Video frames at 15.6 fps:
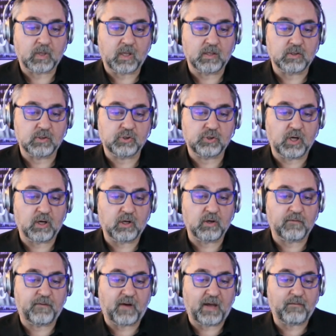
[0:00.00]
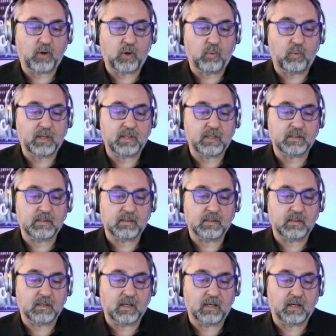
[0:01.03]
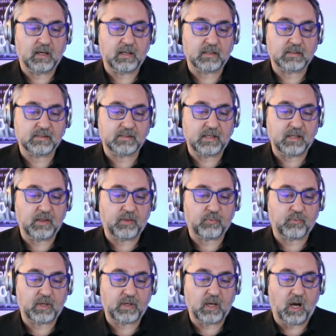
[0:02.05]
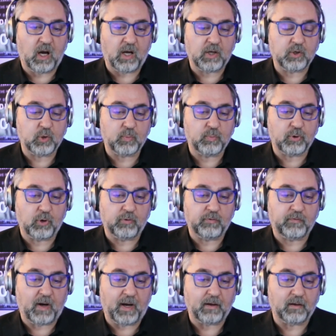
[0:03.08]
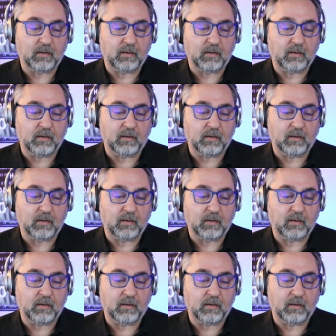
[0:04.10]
Share your 501c3 on your profile.